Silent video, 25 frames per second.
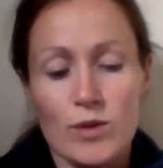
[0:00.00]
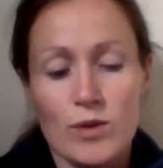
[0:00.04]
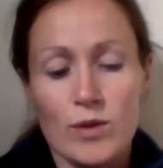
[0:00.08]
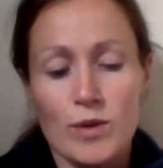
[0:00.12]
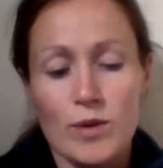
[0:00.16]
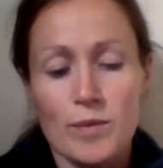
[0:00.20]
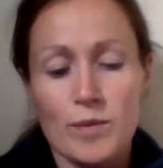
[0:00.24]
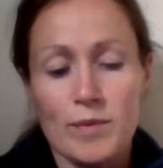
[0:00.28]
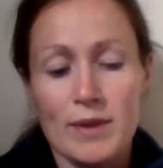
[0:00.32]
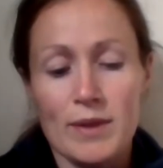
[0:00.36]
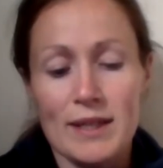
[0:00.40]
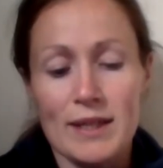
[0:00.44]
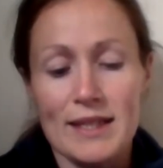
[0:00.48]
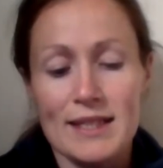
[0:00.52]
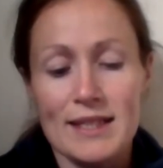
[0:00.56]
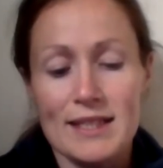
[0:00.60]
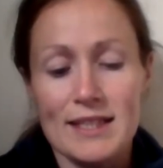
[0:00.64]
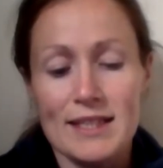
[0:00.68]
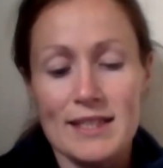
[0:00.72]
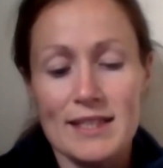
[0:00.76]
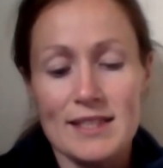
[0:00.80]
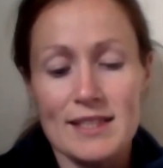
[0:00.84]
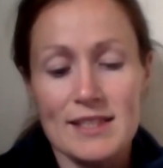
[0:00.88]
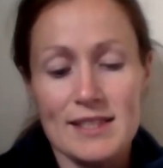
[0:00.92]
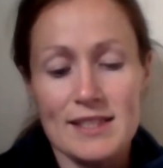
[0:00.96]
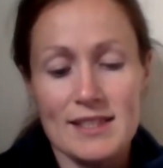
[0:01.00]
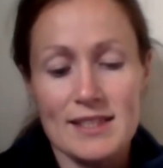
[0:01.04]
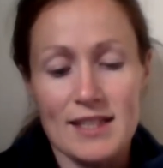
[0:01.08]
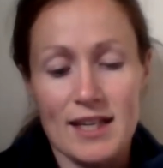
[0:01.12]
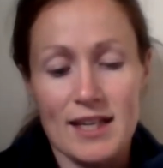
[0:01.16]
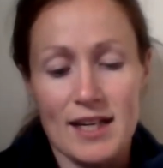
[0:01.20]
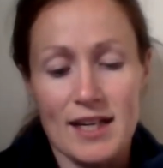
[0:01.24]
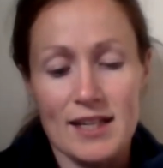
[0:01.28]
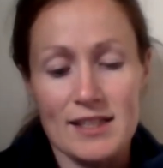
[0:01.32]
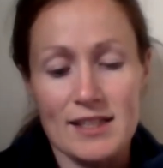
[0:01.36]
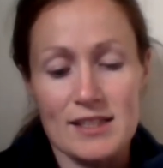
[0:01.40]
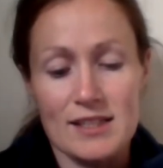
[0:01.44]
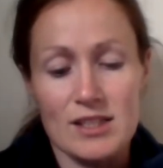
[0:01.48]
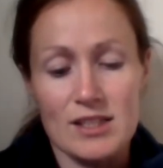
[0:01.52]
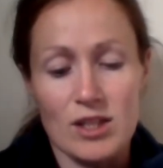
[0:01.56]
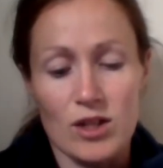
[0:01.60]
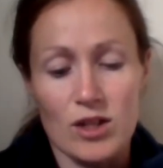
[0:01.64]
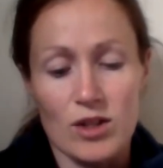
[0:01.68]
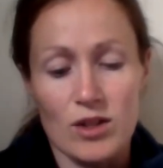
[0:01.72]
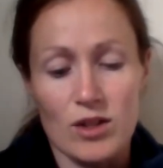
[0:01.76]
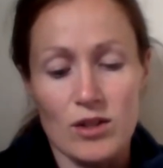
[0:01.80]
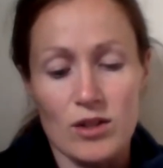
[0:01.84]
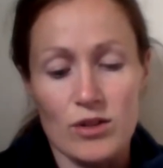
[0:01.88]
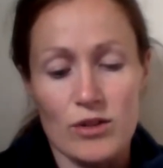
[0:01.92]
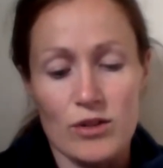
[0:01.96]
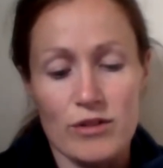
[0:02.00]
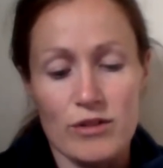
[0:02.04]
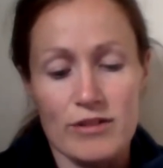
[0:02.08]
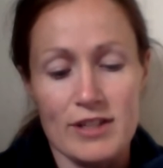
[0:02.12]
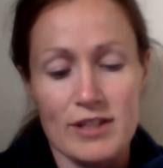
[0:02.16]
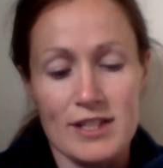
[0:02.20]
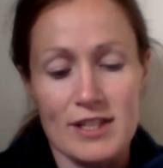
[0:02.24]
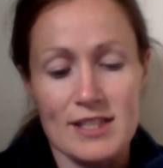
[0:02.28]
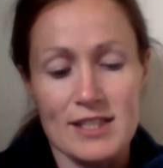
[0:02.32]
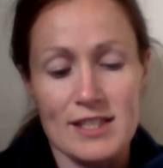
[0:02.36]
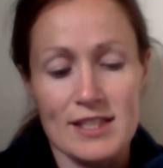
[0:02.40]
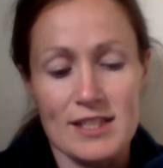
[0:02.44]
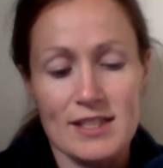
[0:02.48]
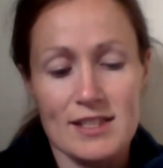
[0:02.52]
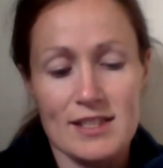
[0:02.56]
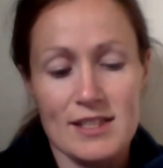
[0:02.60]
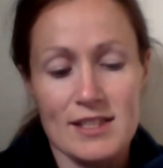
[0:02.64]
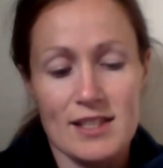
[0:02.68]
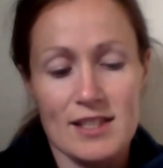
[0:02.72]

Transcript: completely discards all other ideas,